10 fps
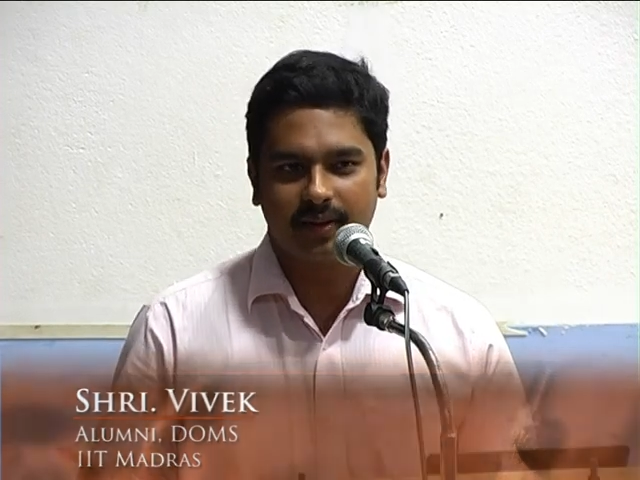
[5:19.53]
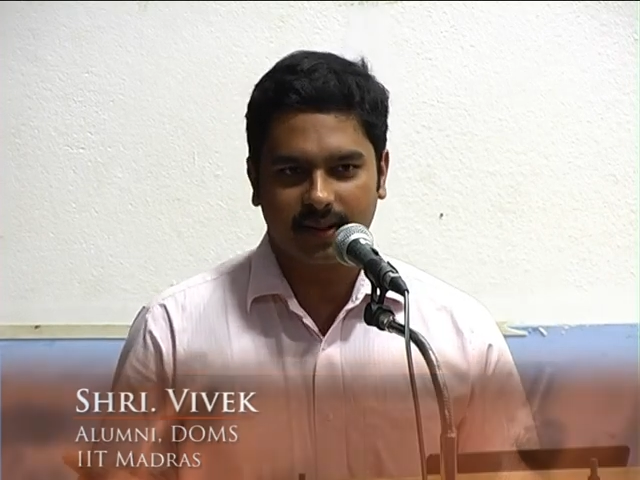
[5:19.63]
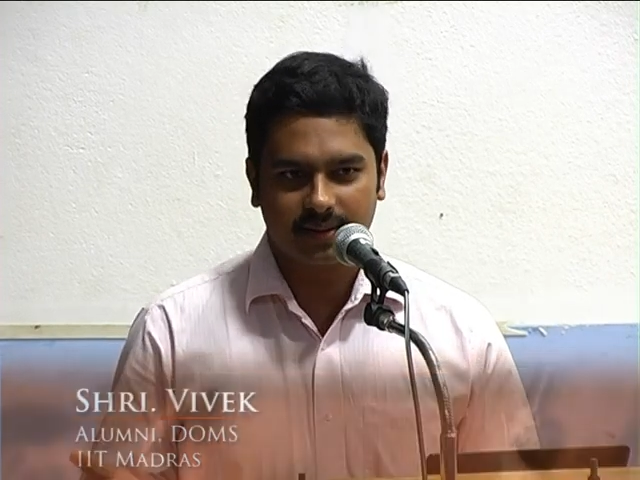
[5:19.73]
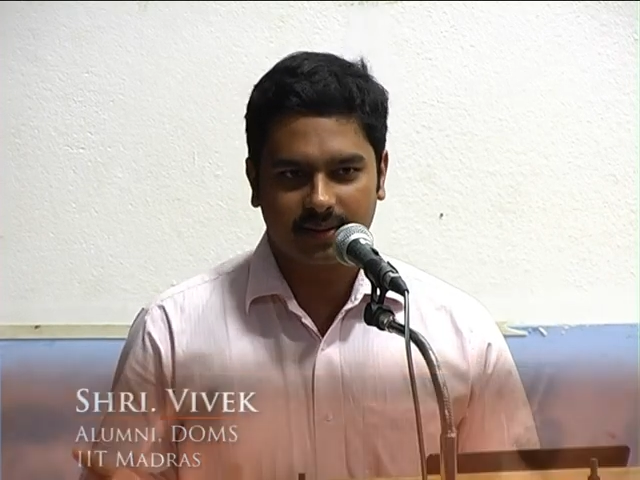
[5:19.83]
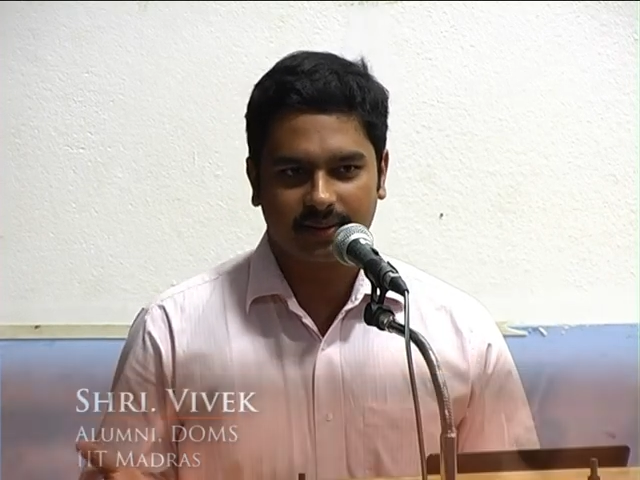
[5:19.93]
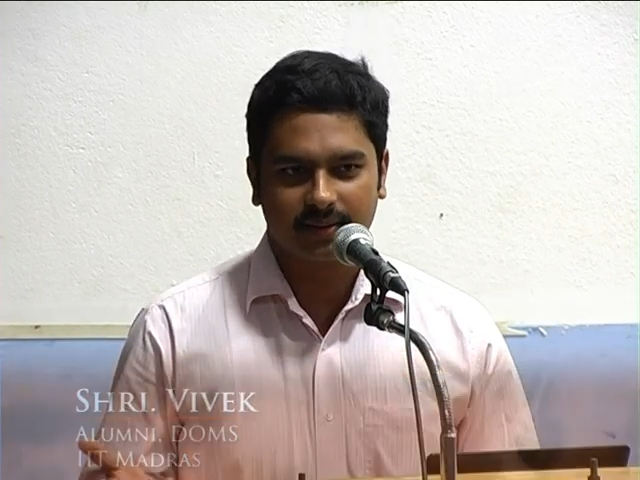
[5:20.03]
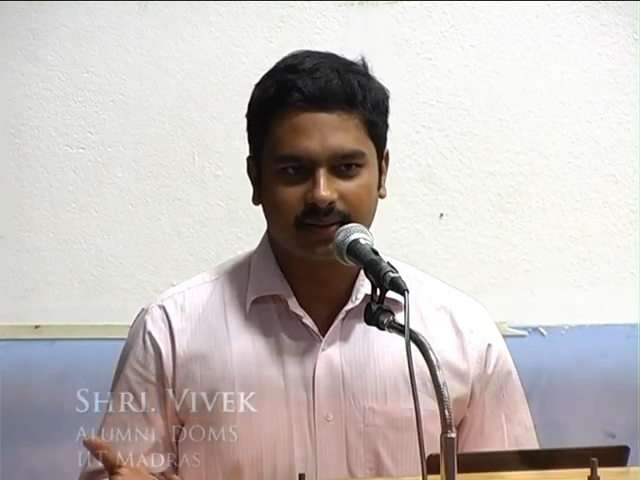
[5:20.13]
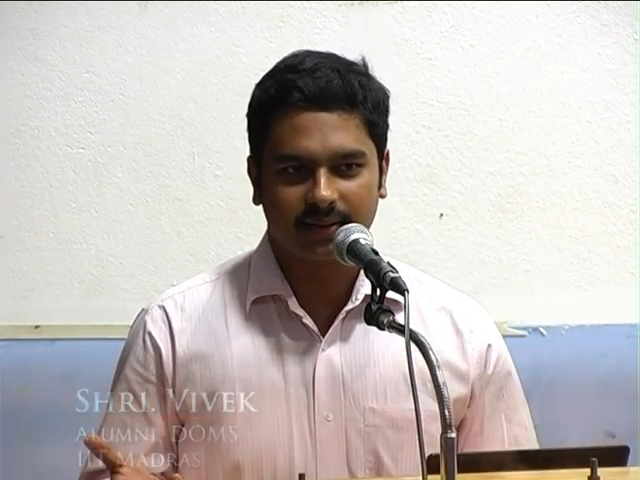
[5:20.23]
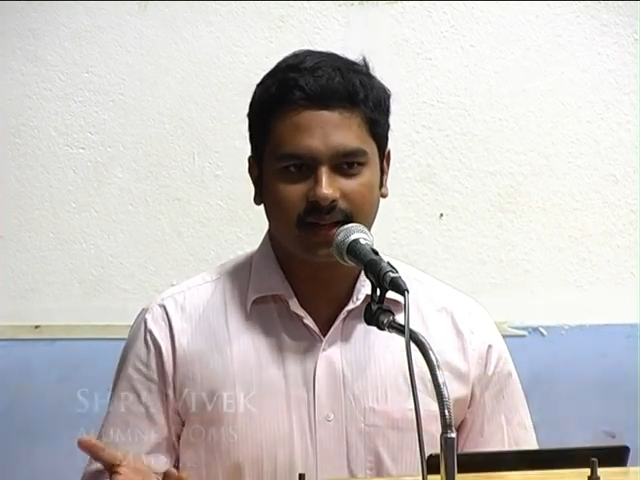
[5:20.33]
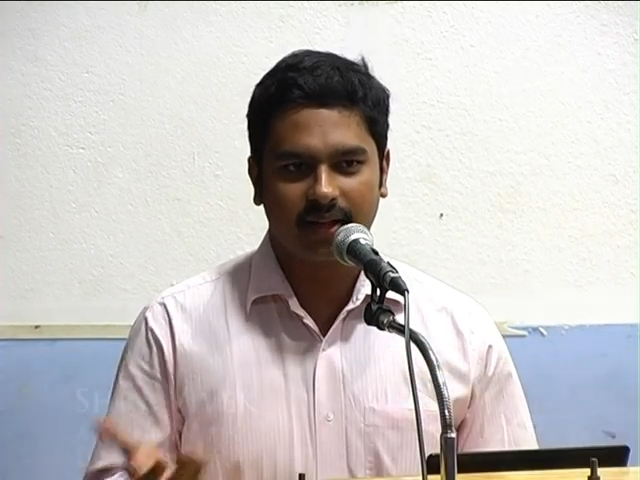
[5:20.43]
things
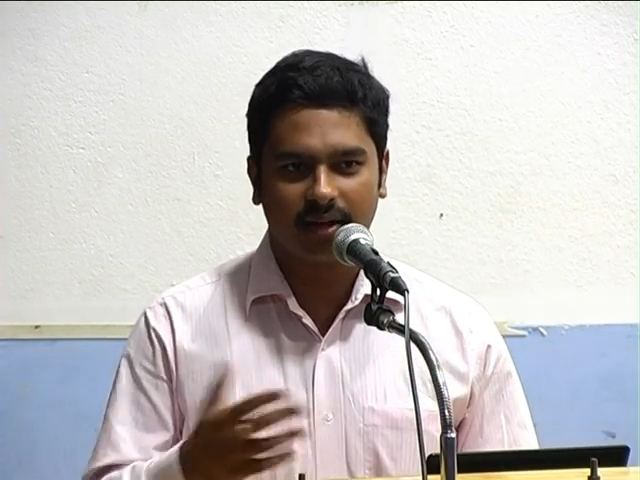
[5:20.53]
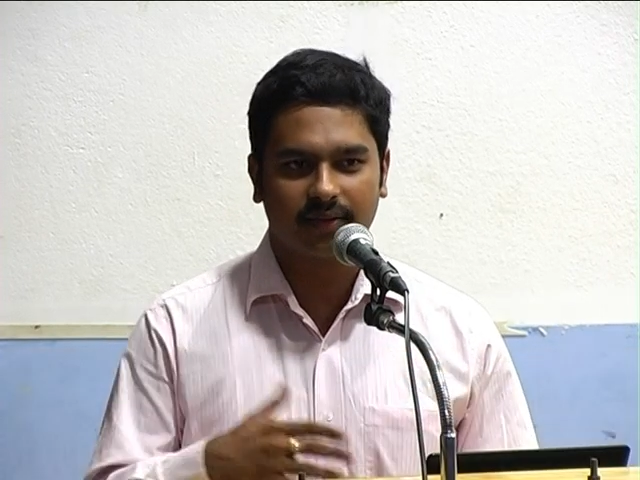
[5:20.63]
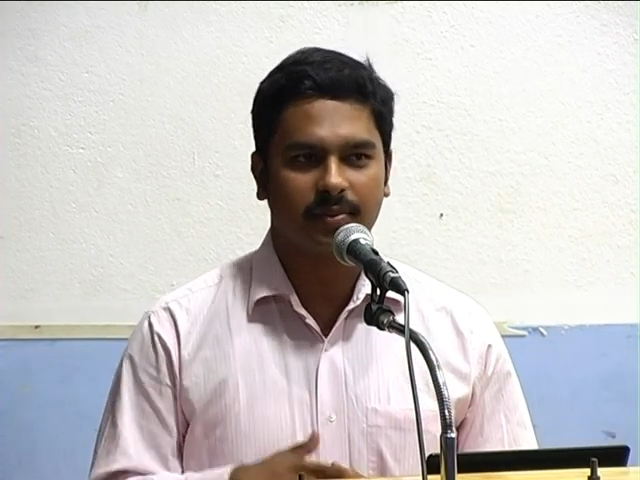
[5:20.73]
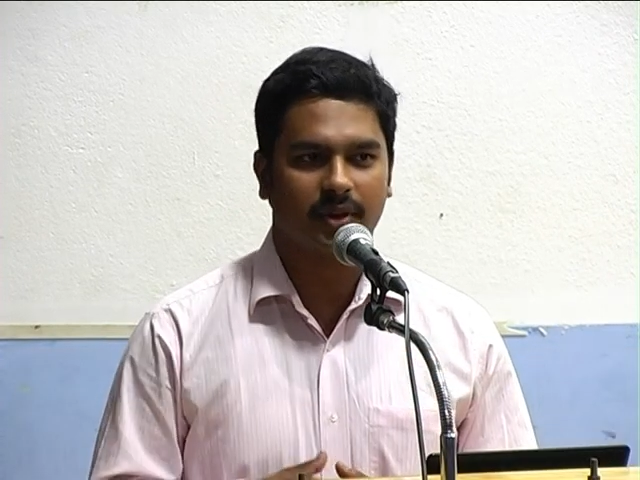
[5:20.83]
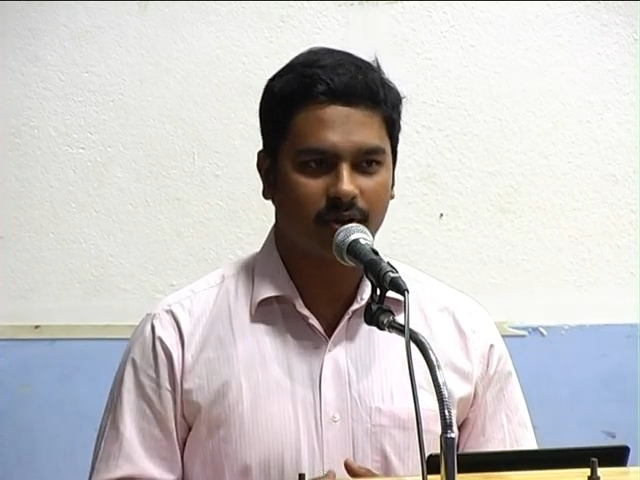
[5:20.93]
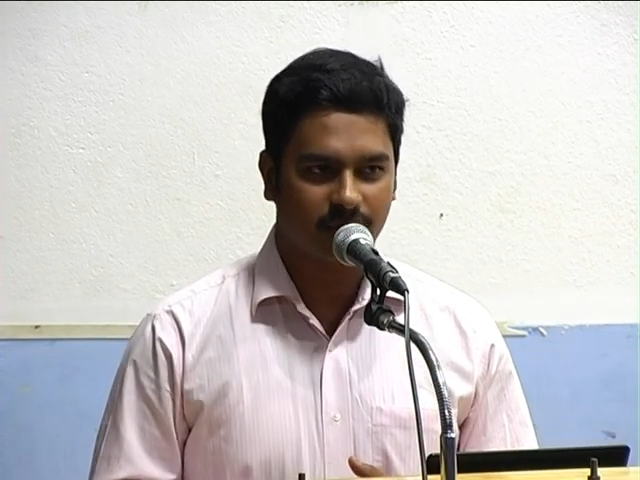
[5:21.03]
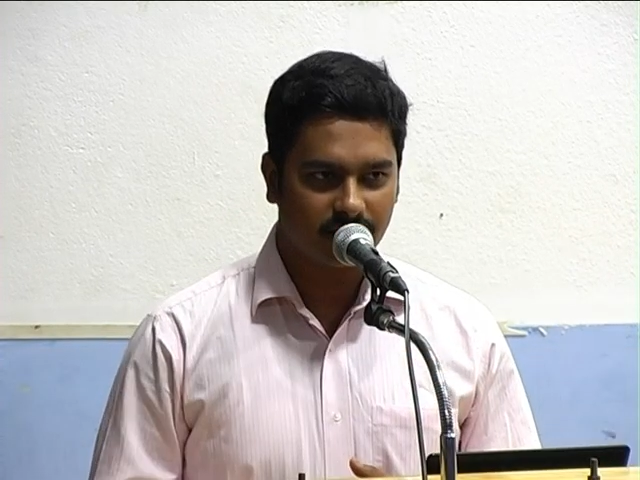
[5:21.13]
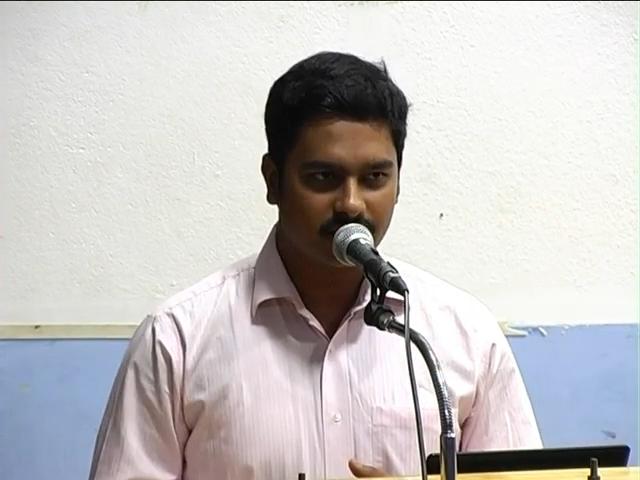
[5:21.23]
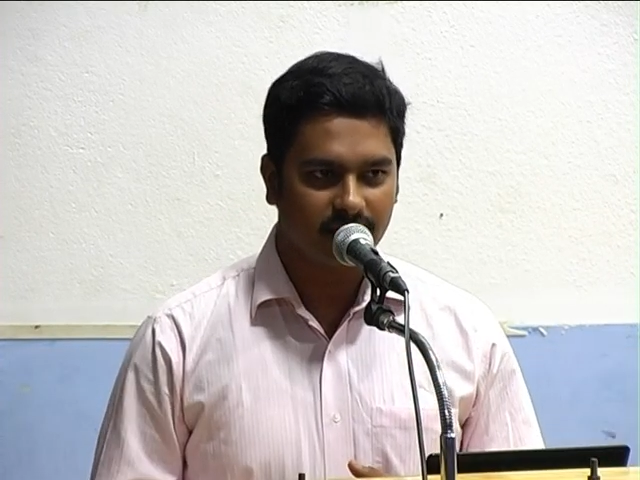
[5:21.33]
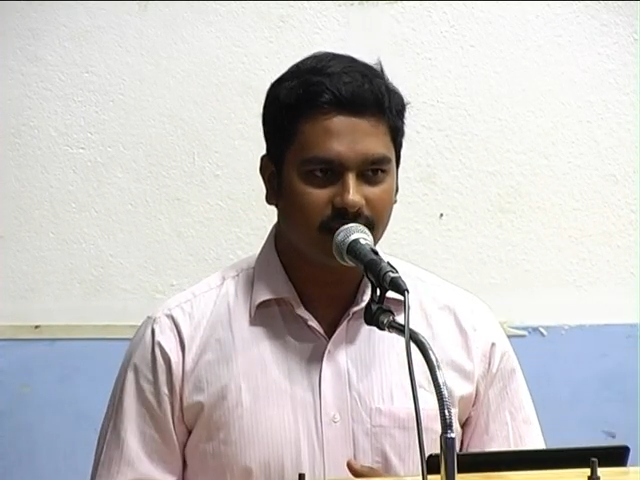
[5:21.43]
that I got from the
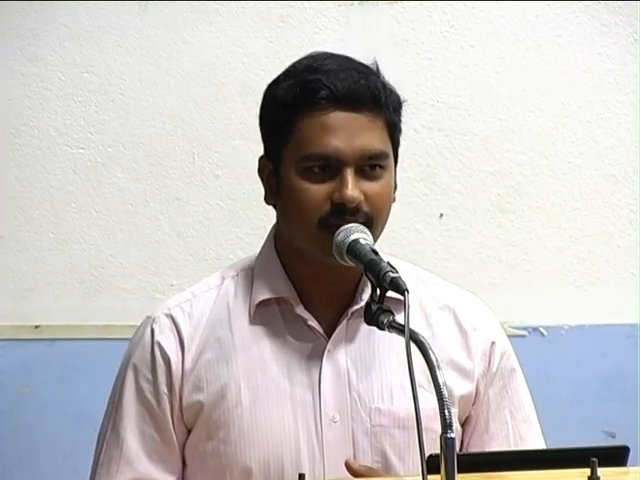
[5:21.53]
course.